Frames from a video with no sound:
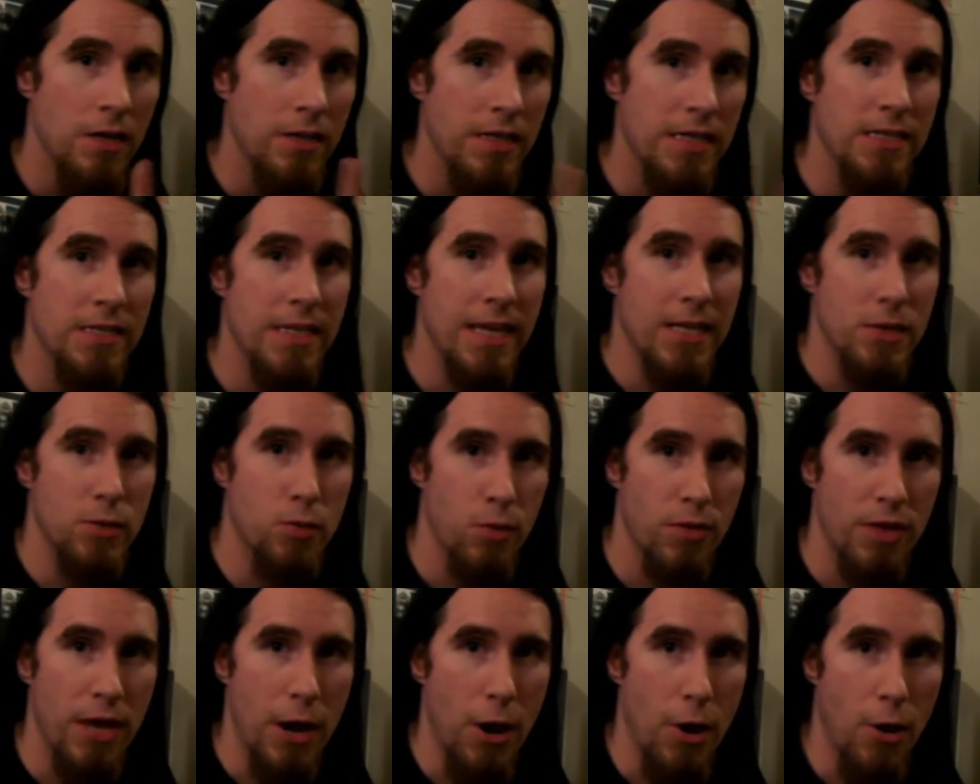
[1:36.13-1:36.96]
These things
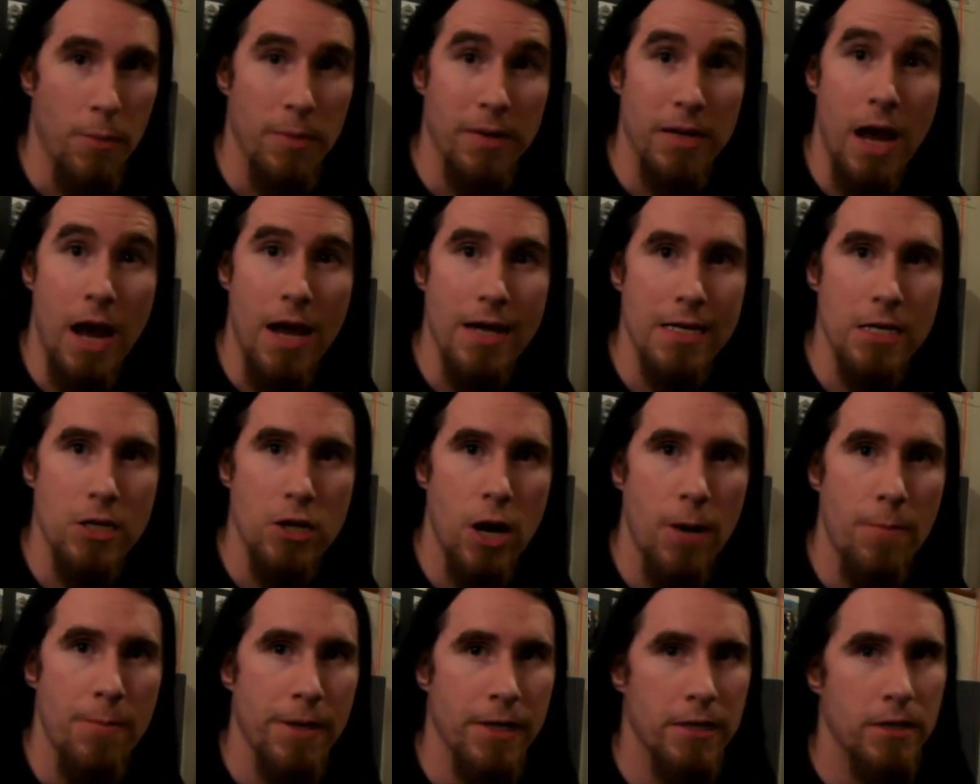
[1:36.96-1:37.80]
were there, but I did
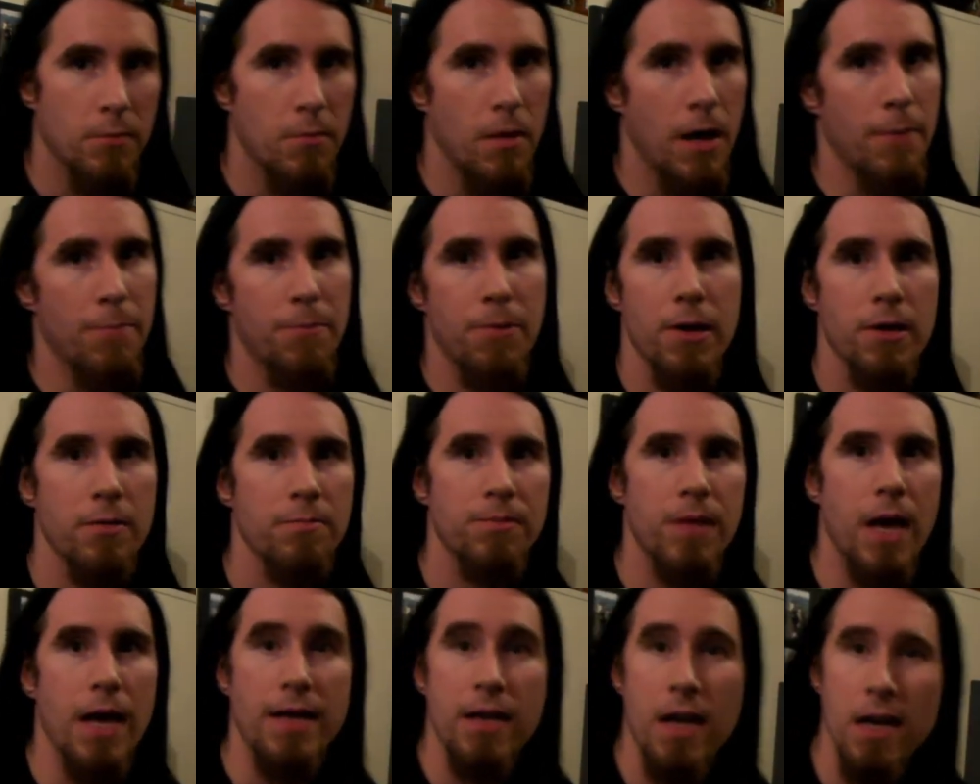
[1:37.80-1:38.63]
not pick them up.
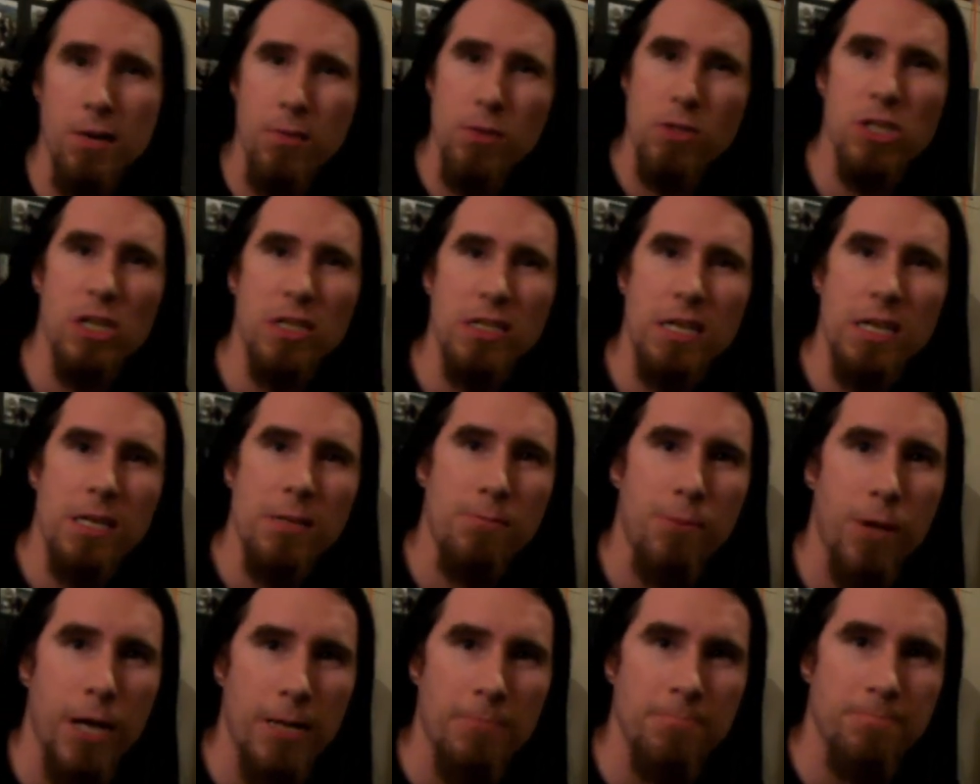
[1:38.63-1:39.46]
I kind of wish I
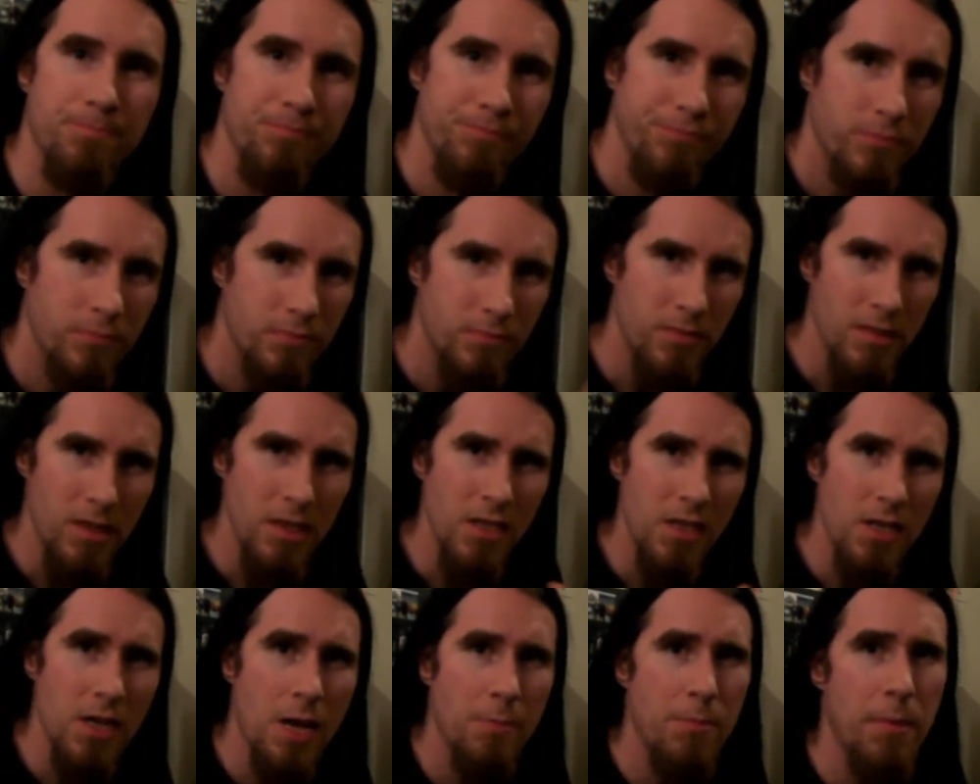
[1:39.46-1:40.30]
did, but
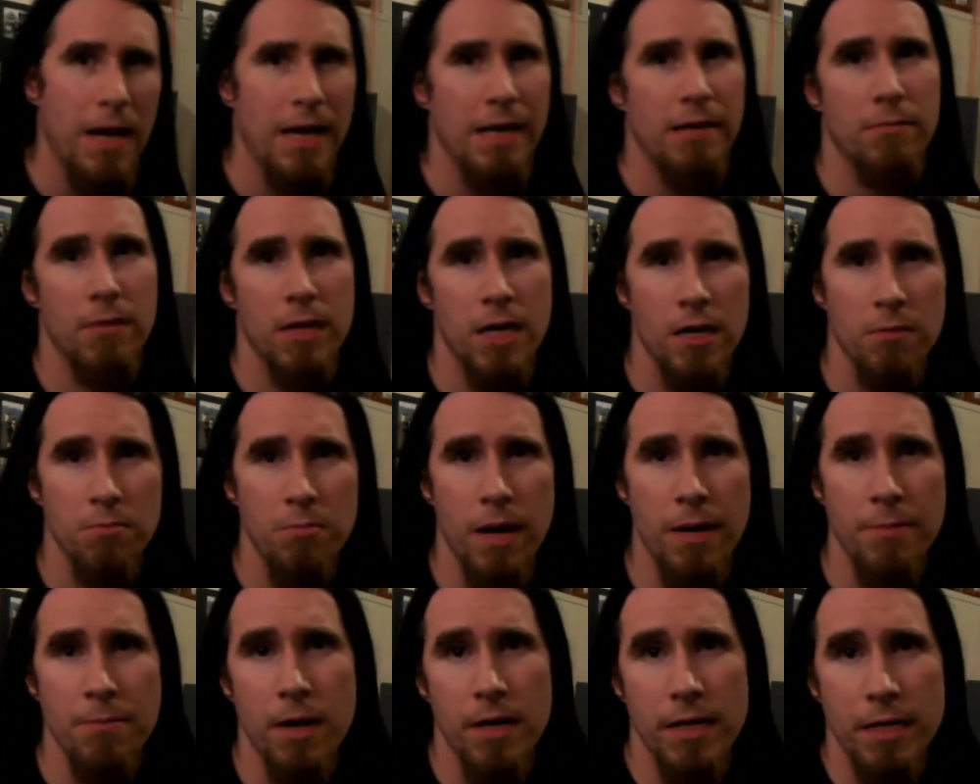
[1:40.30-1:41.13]
my
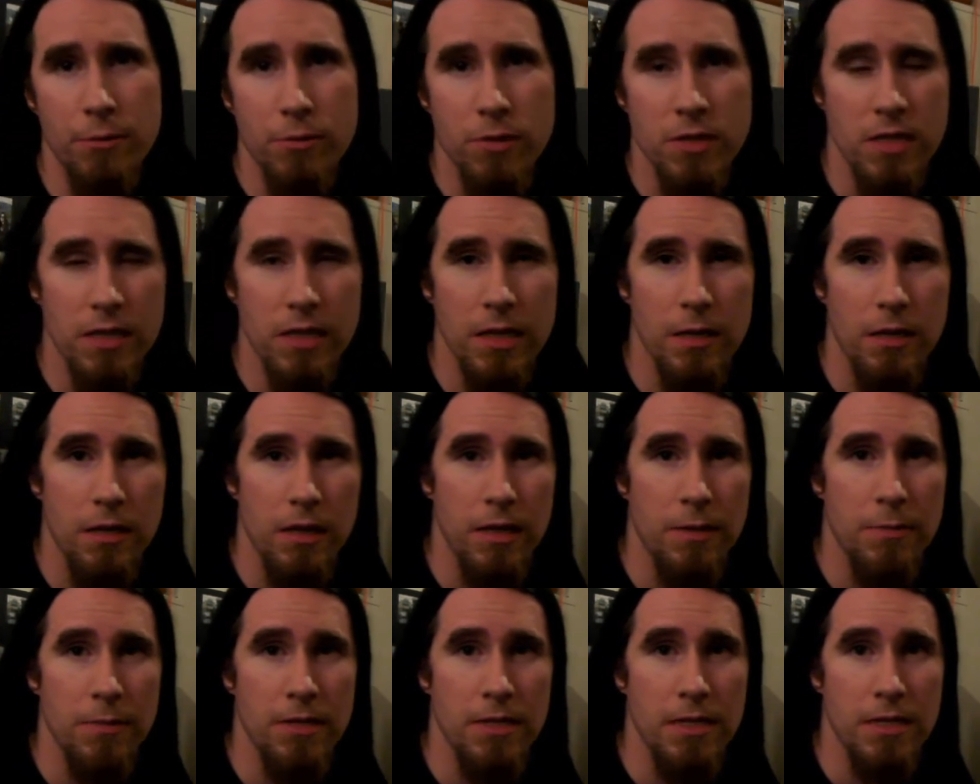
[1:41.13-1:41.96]
money was a
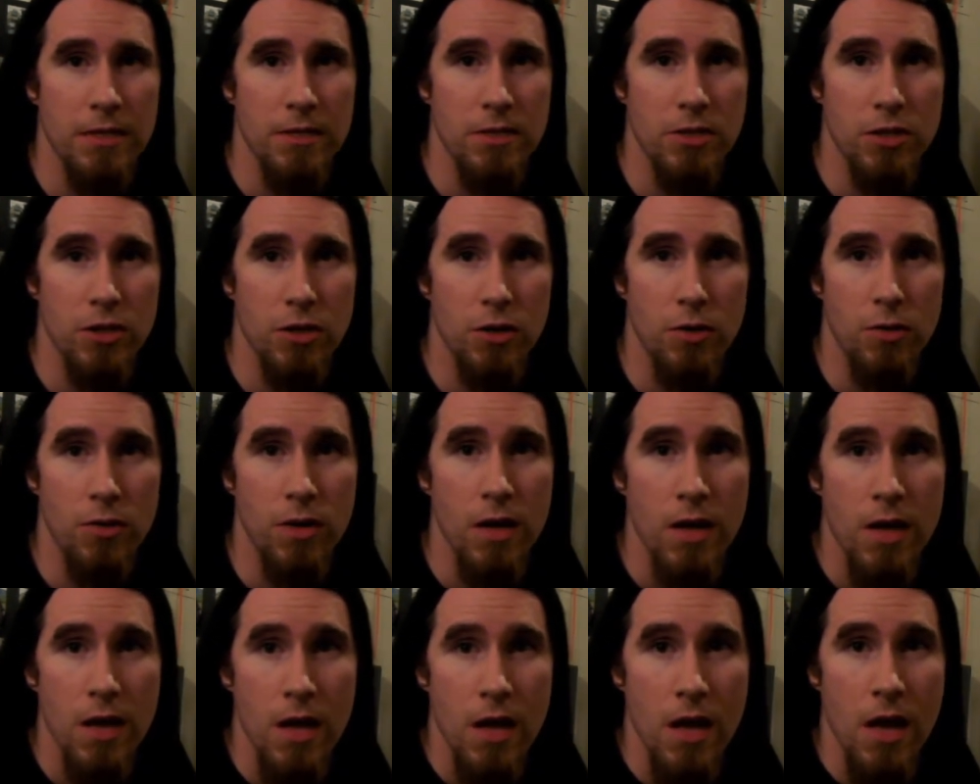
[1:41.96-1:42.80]
little limited. So
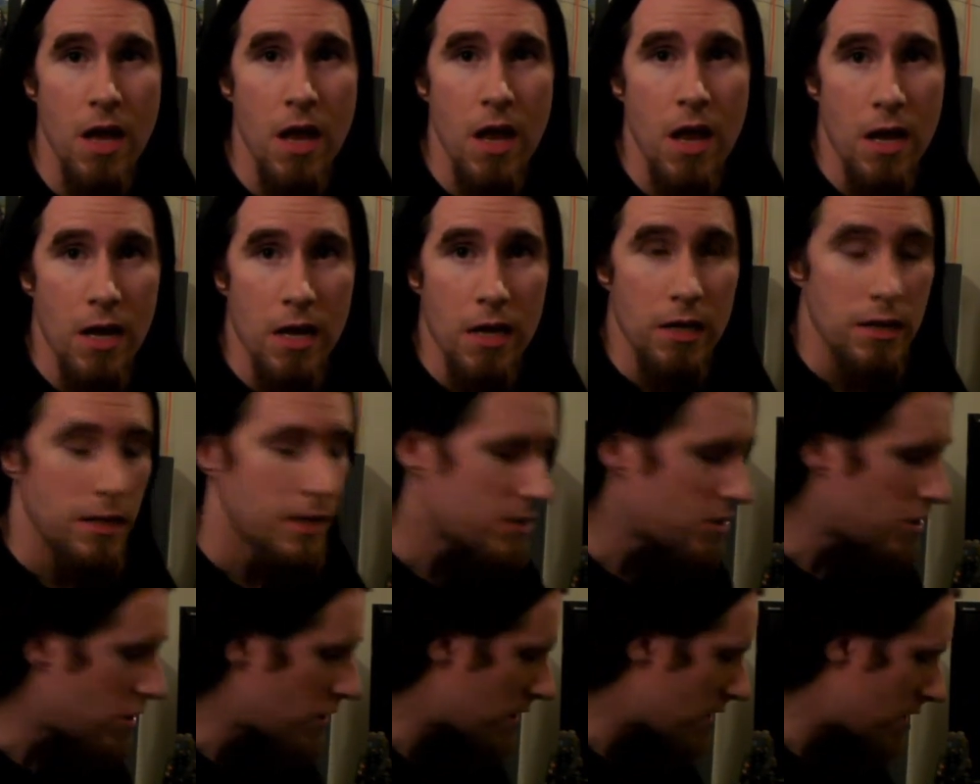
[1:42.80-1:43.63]

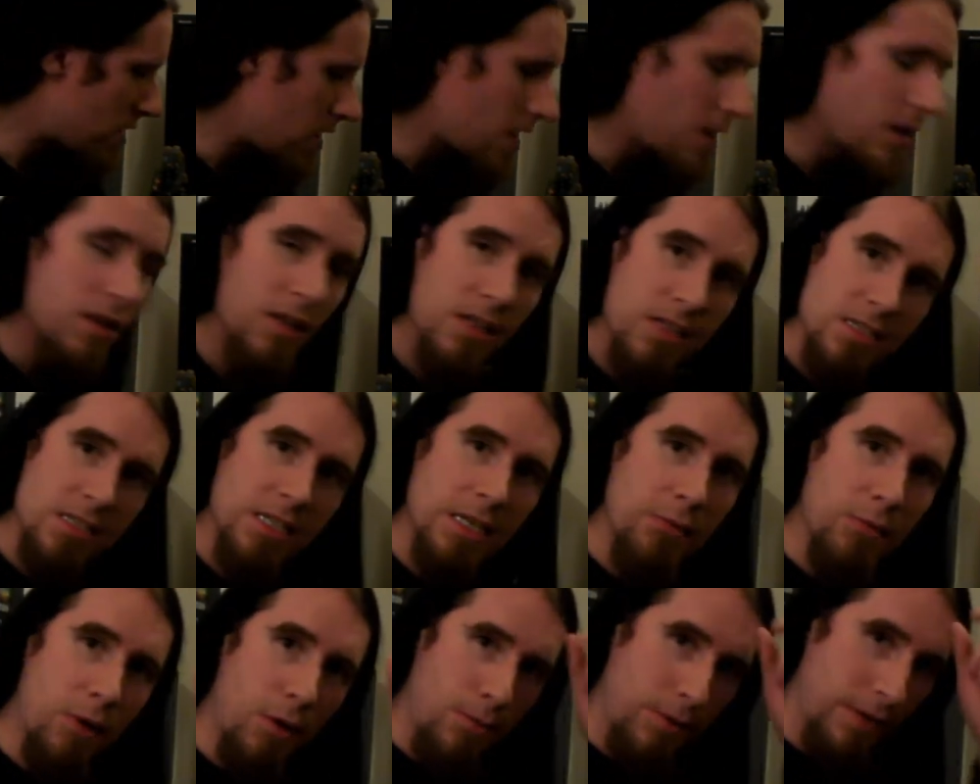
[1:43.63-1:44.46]
let's
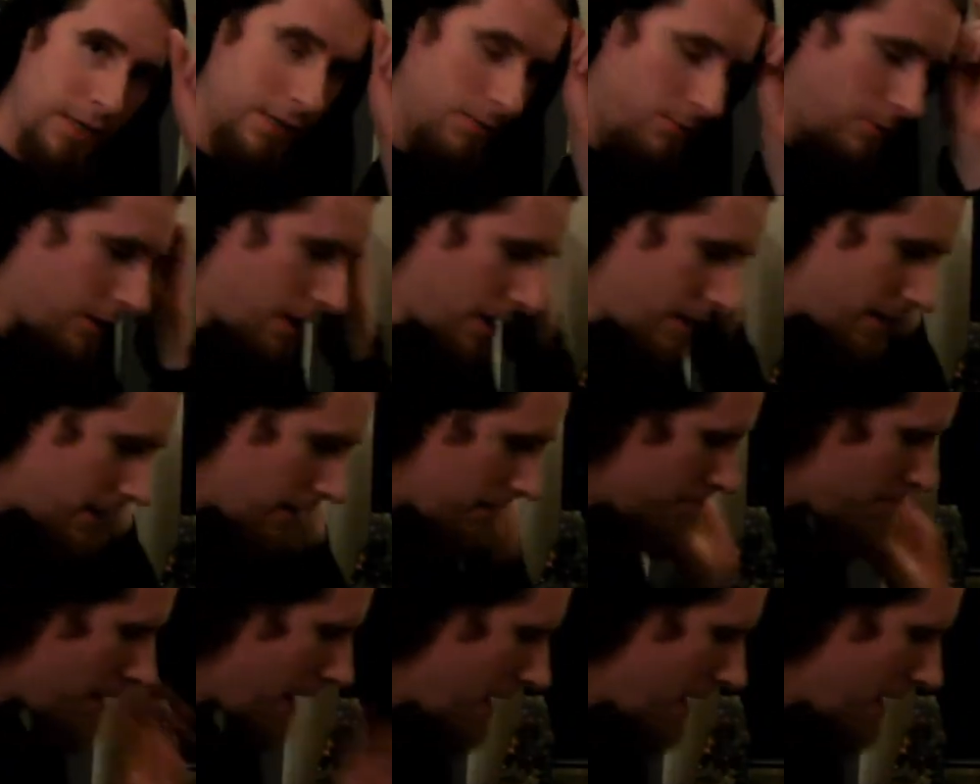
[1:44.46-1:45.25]
see what I did